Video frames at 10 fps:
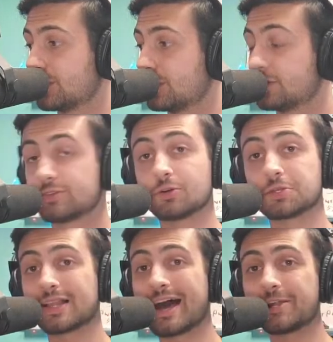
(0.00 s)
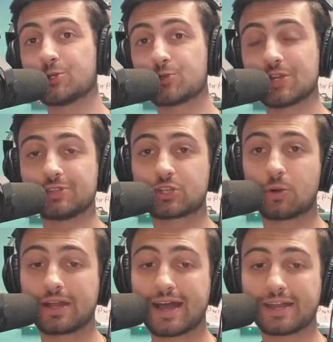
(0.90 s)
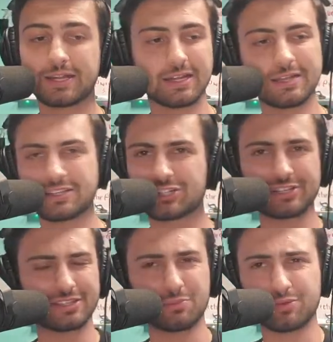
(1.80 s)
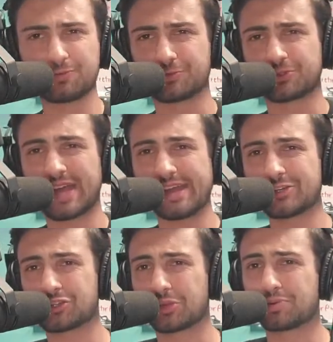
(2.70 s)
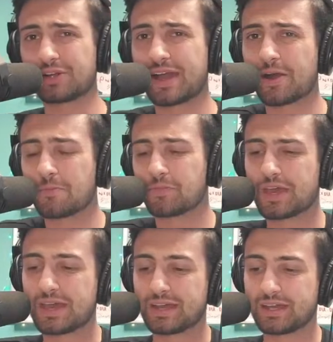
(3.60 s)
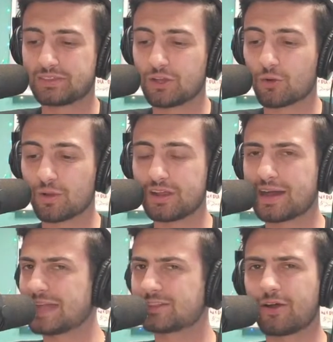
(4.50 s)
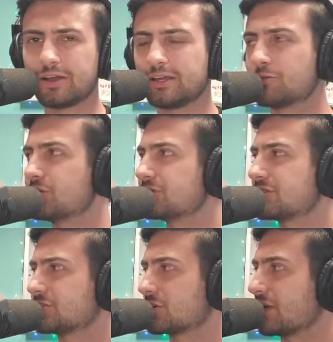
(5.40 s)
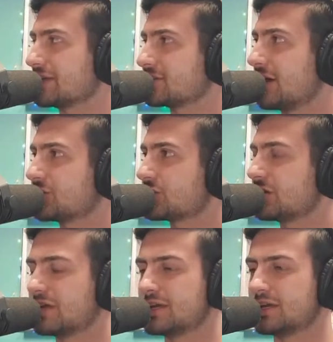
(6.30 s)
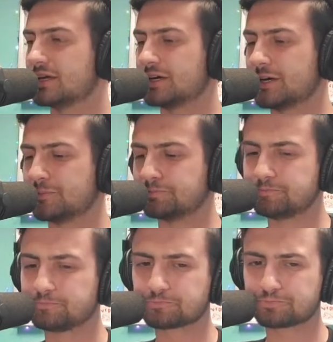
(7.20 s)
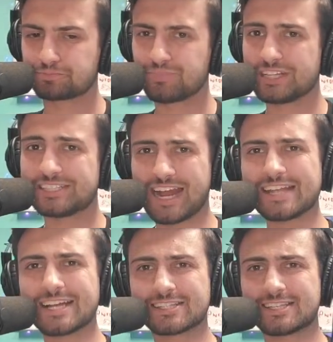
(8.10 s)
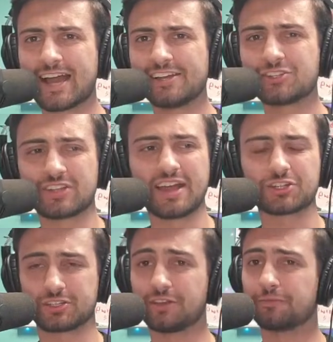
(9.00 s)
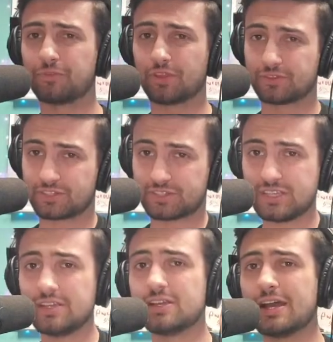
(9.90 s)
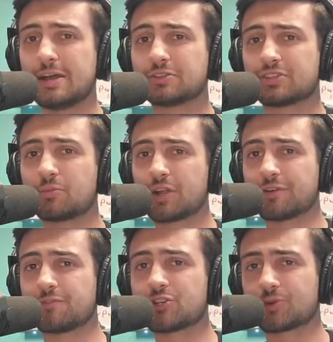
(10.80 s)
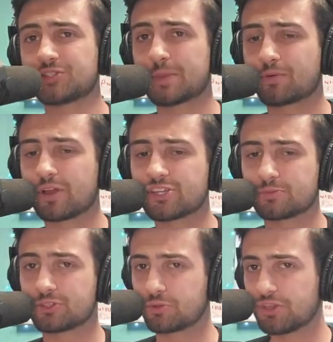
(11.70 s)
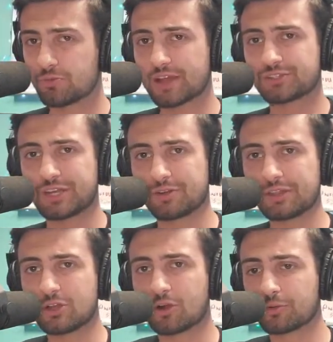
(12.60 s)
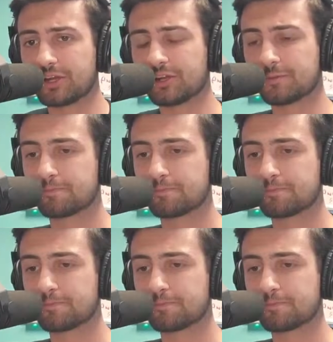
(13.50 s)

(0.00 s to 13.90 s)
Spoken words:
So there's a lot of new things going on. And in addition to the beautiful signage that they put out at the arena, I thought it was such a great touch to add that signage, to see somewhat of a visual separation between the rec center and the arena,